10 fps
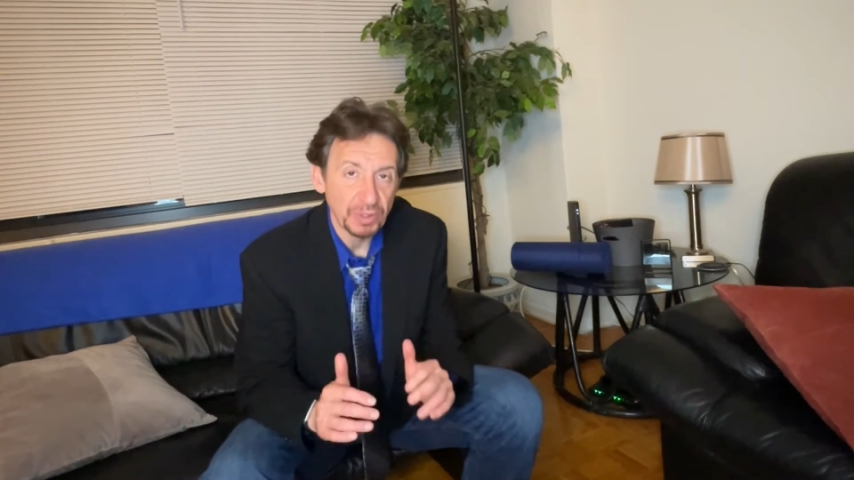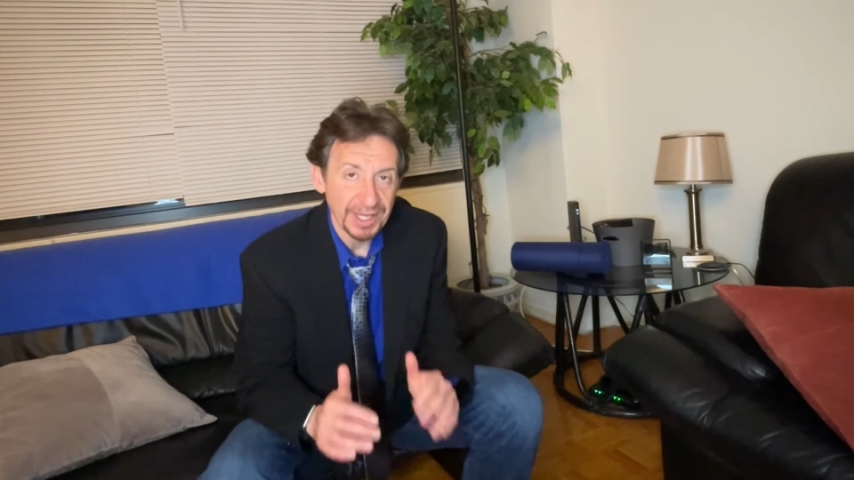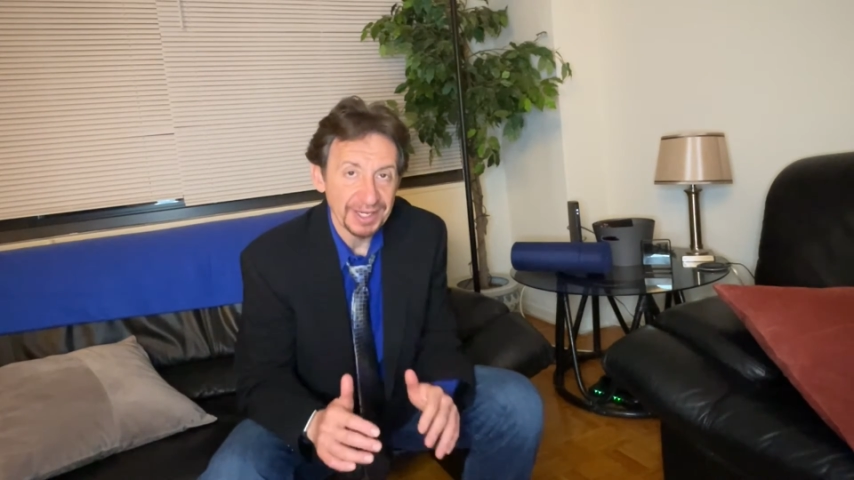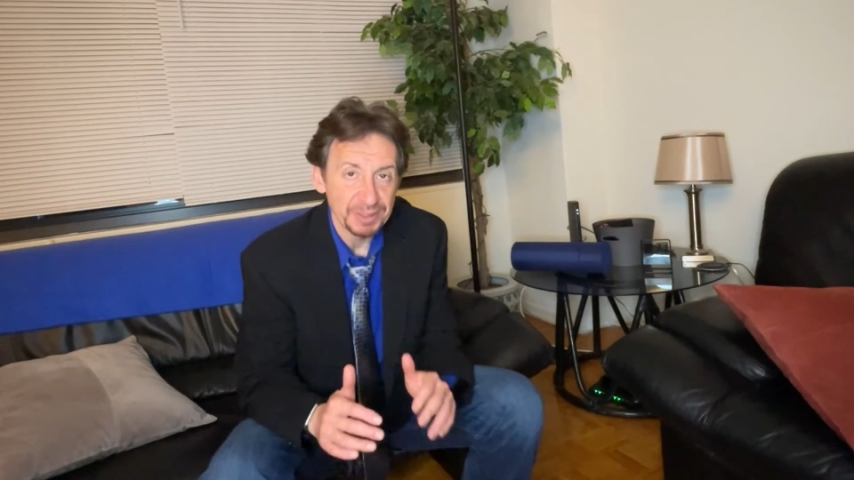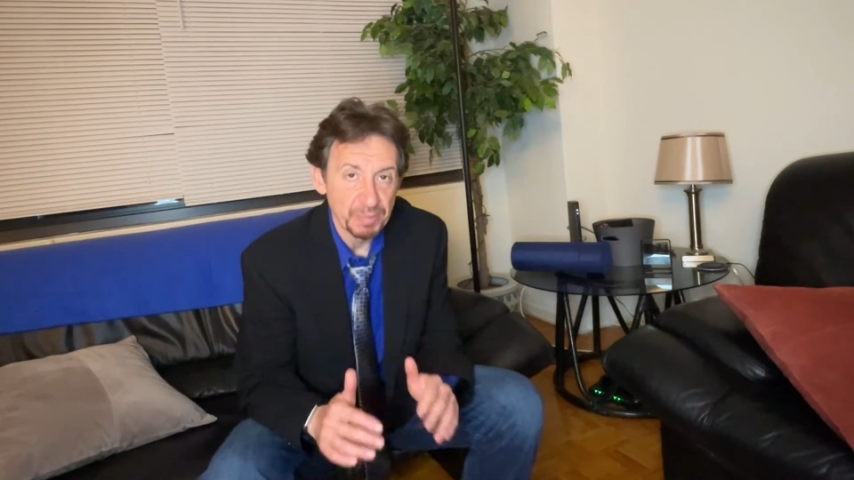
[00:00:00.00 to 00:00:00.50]

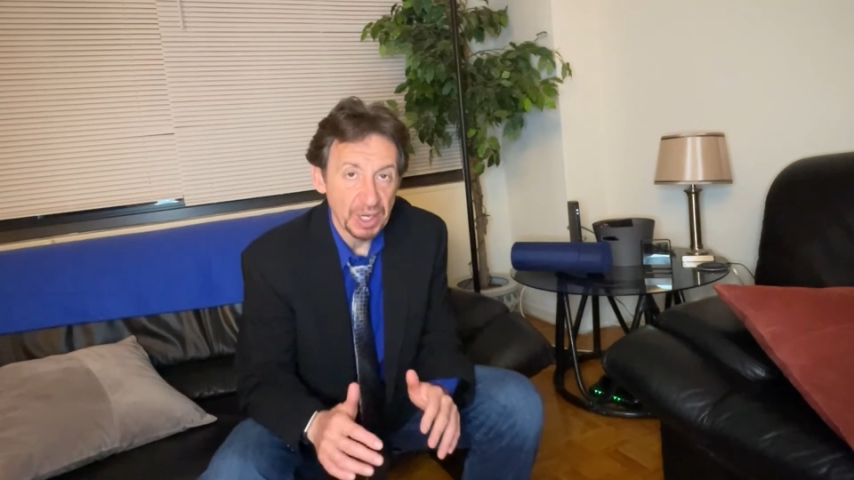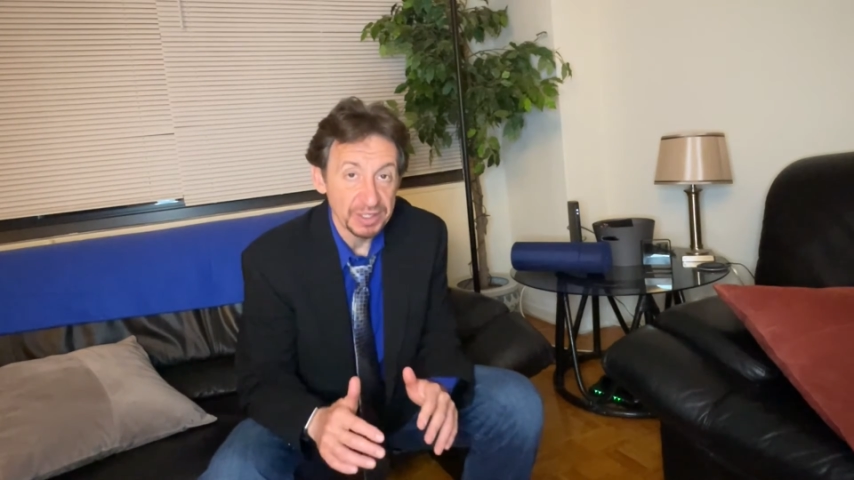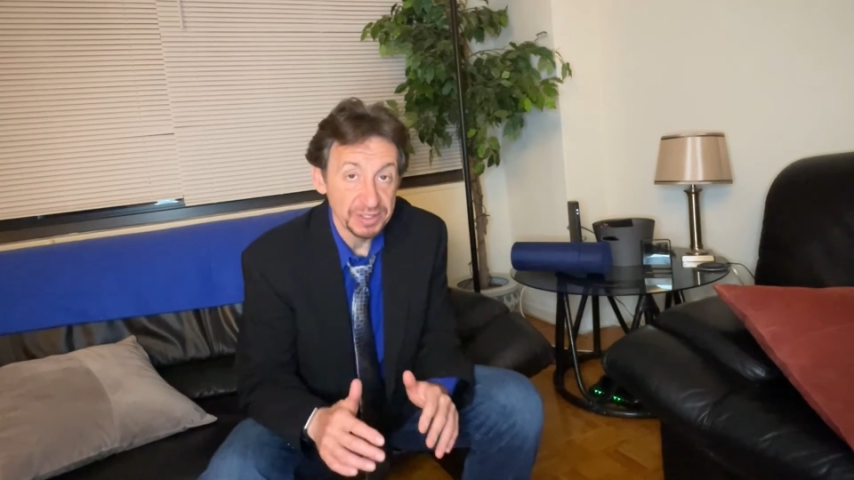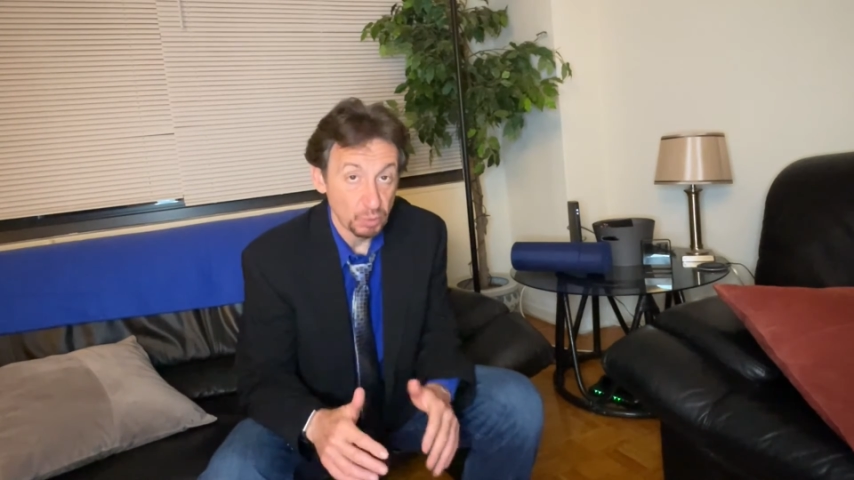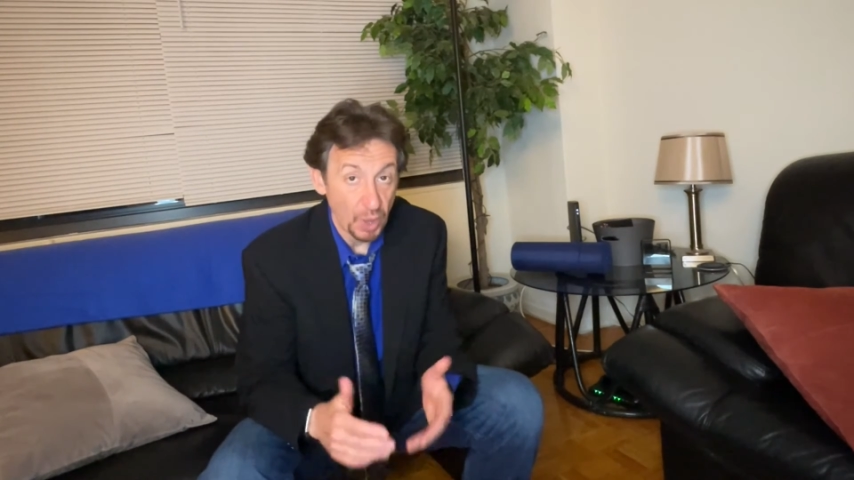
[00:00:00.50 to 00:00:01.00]
planting
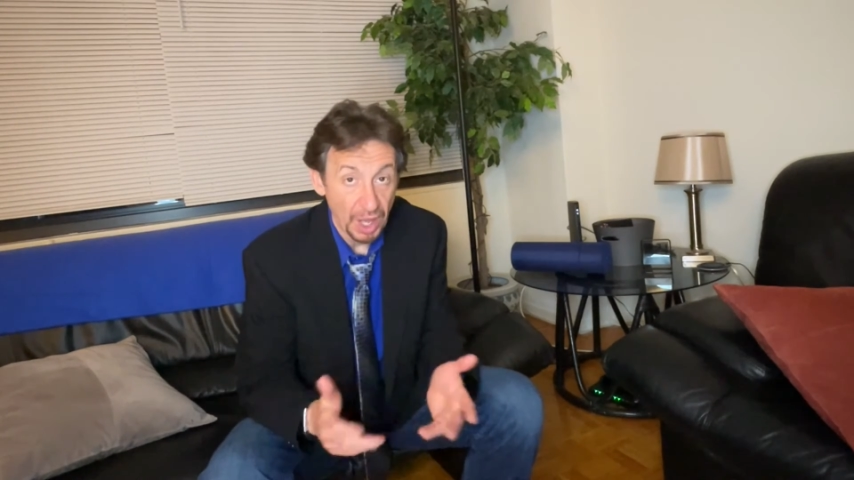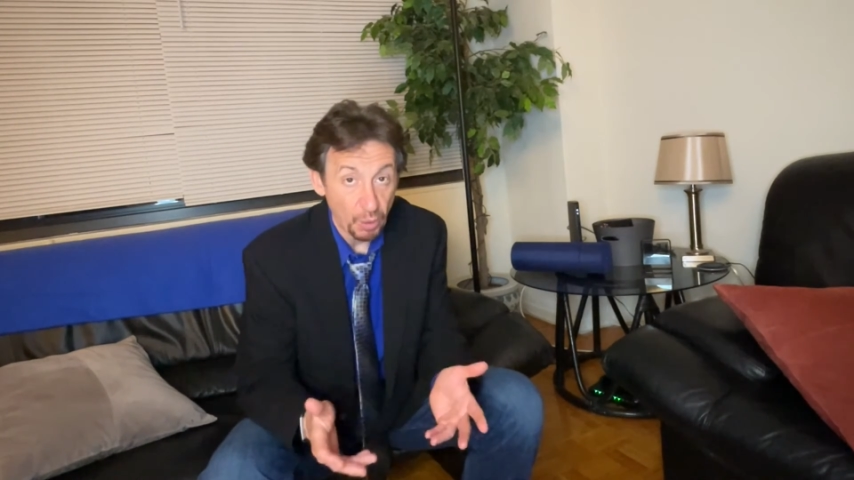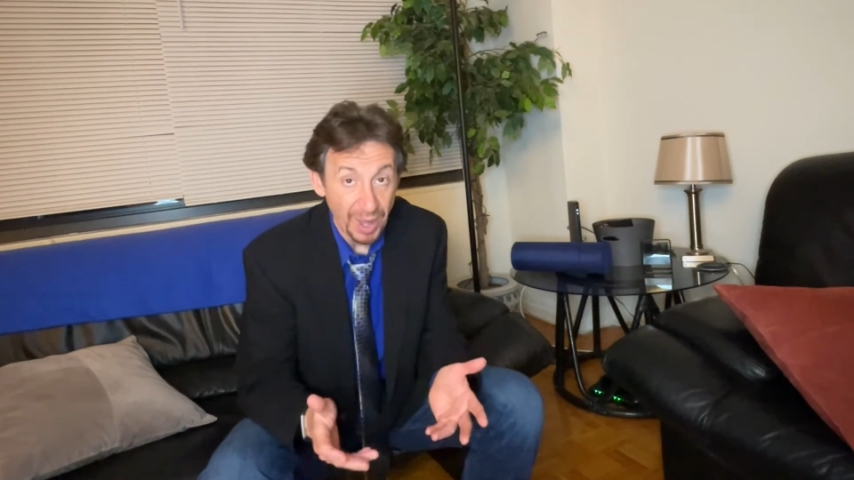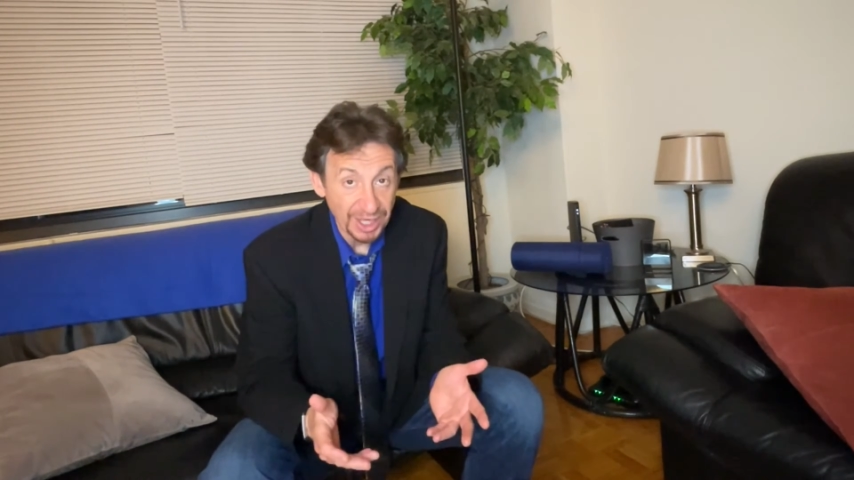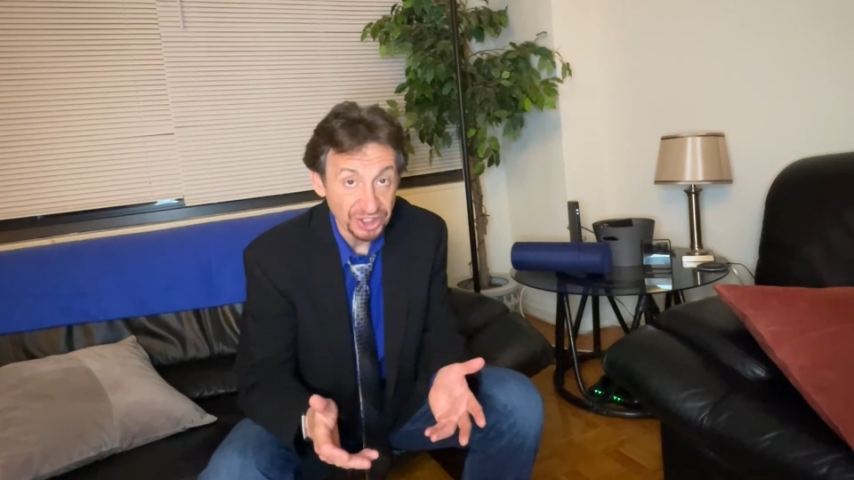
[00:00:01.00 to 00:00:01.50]
bugs that while
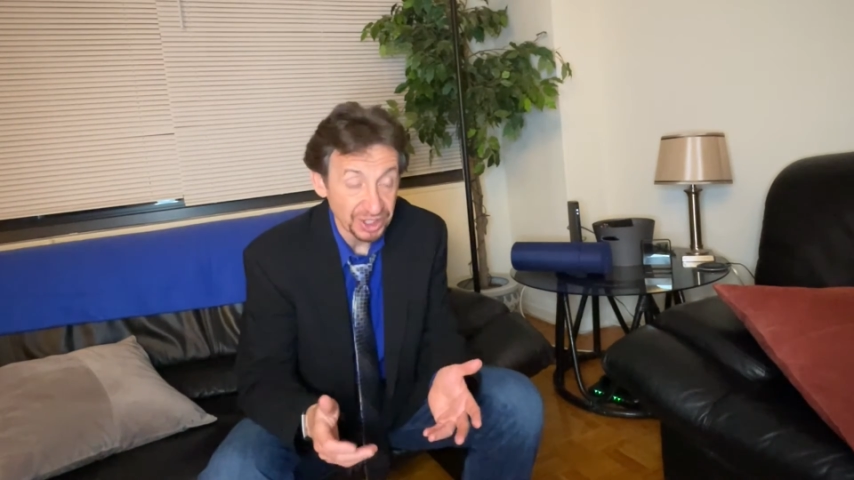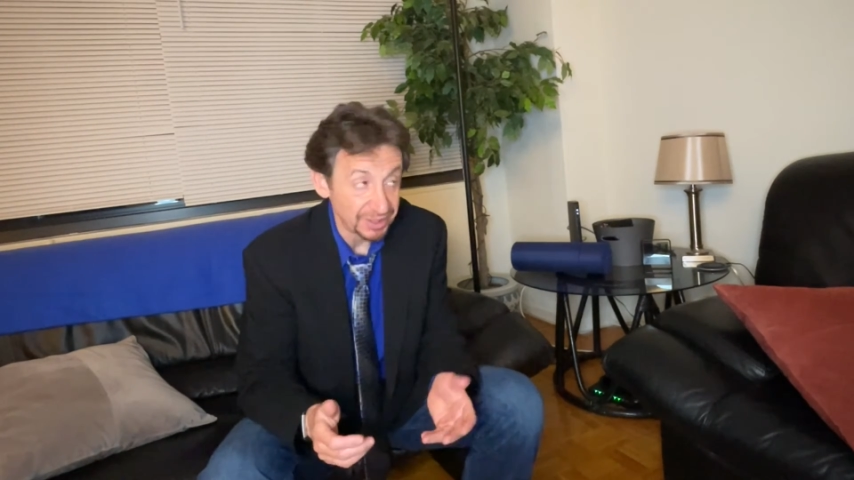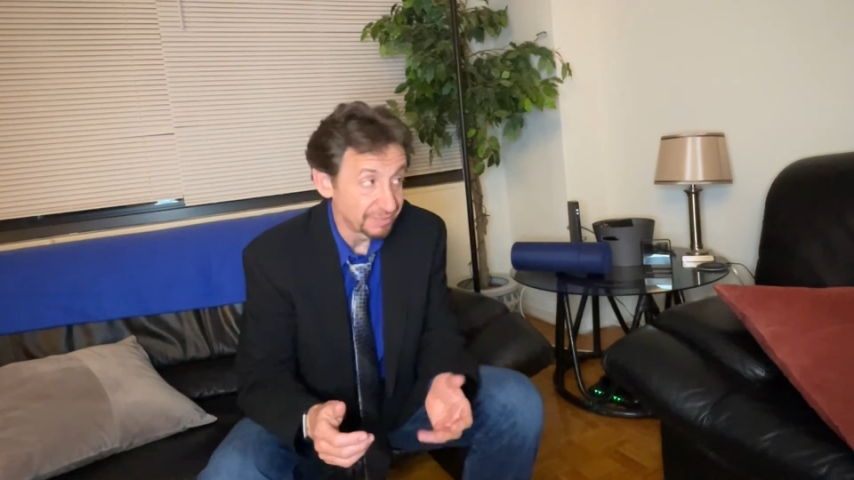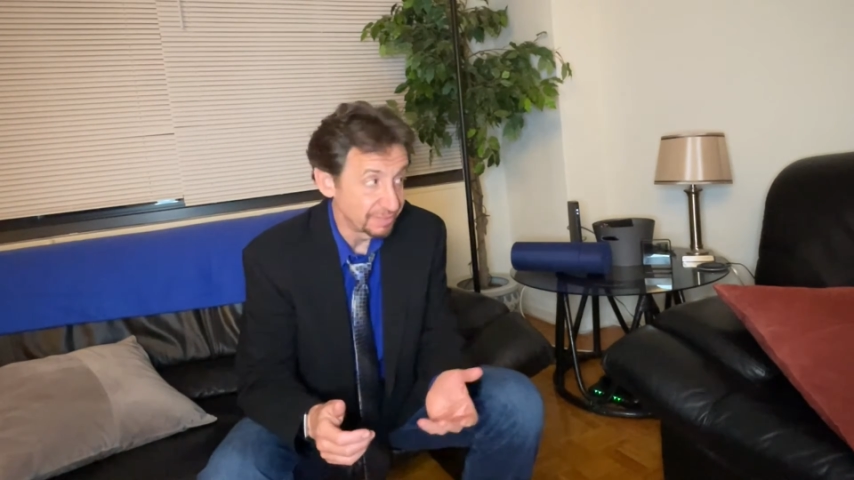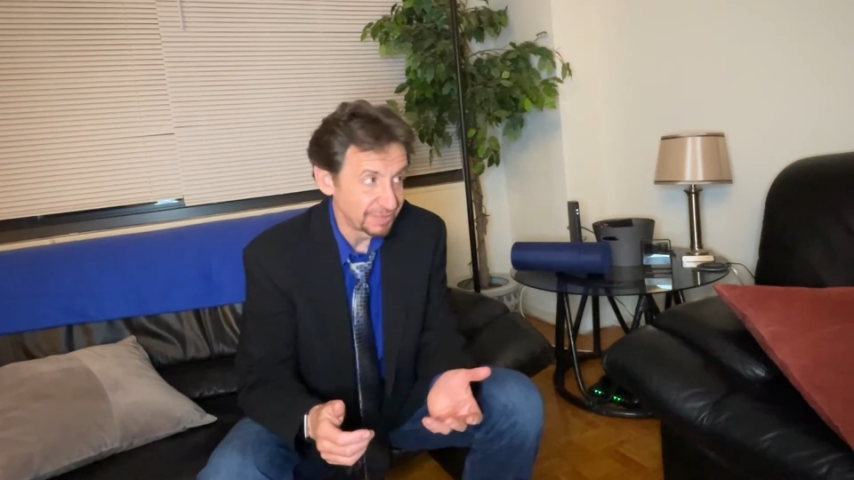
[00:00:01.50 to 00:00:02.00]
watching,